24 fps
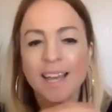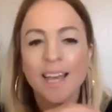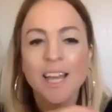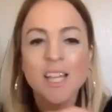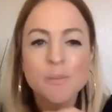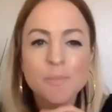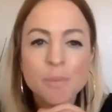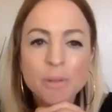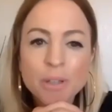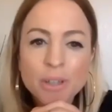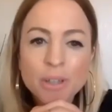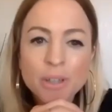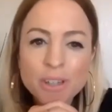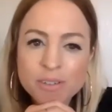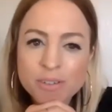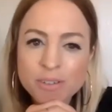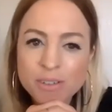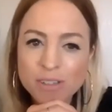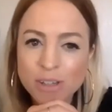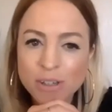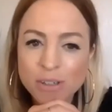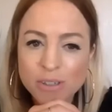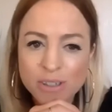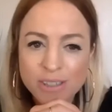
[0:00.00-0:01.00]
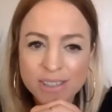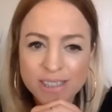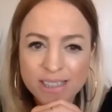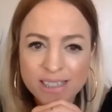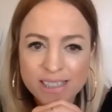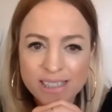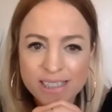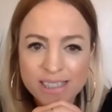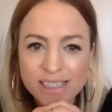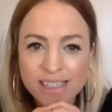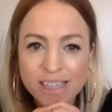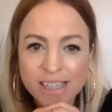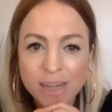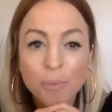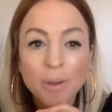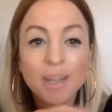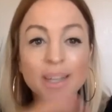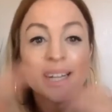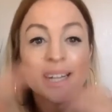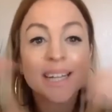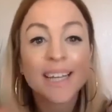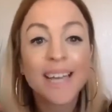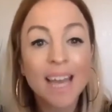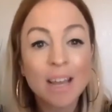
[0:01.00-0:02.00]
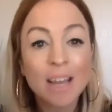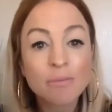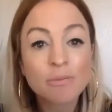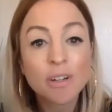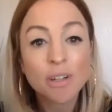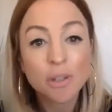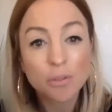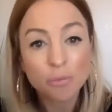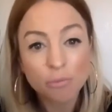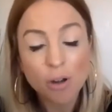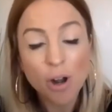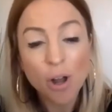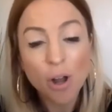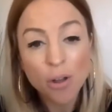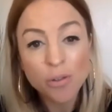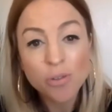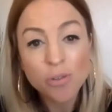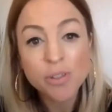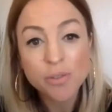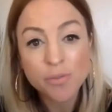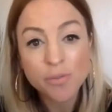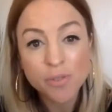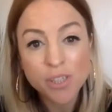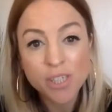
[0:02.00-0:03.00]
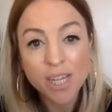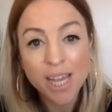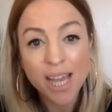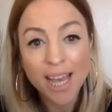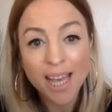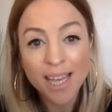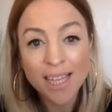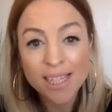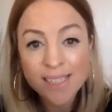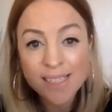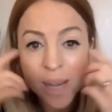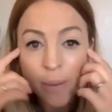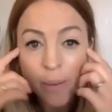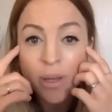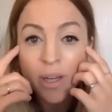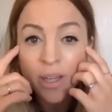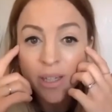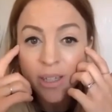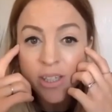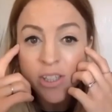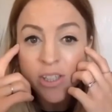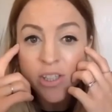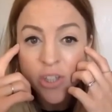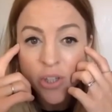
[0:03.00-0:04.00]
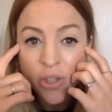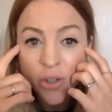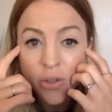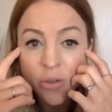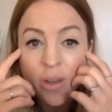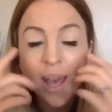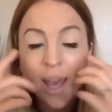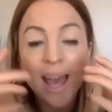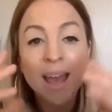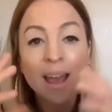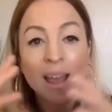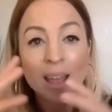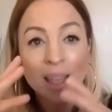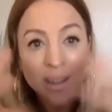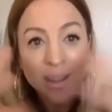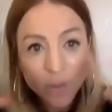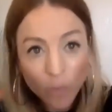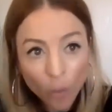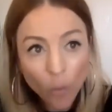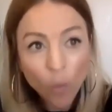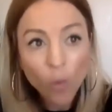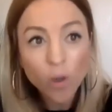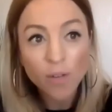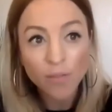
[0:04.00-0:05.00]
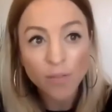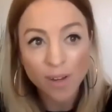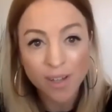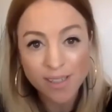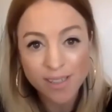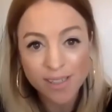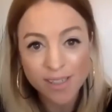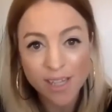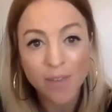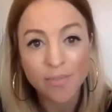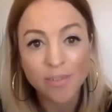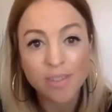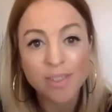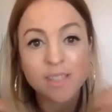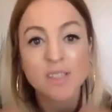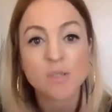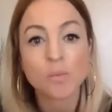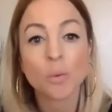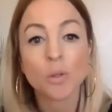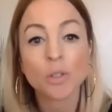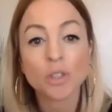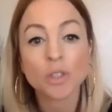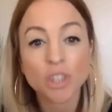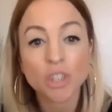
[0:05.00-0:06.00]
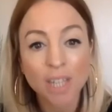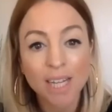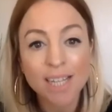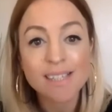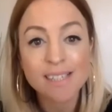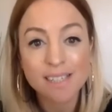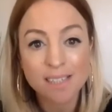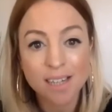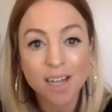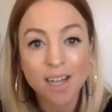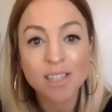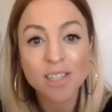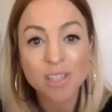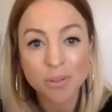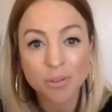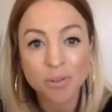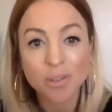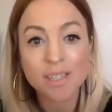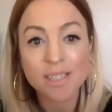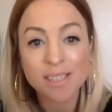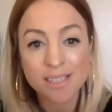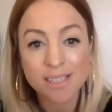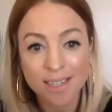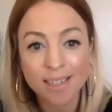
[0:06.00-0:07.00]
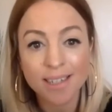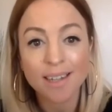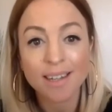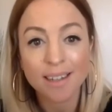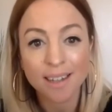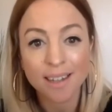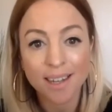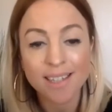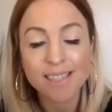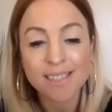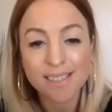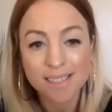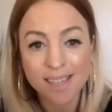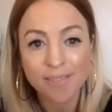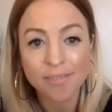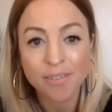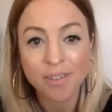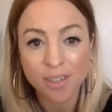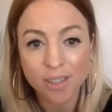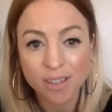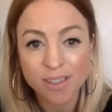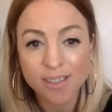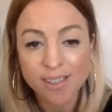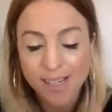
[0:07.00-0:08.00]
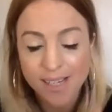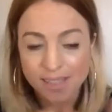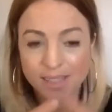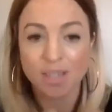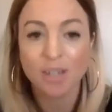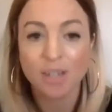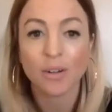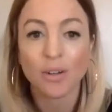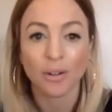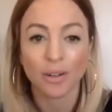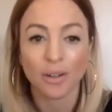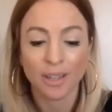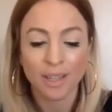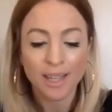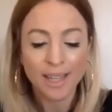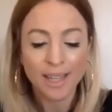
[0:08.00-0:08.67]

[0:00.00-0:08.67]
is because of social distancing, we're going to get rid of rows of chairs, and we're going to do in all of our services what Jason and I do on a Sunday night at 6 o'clock,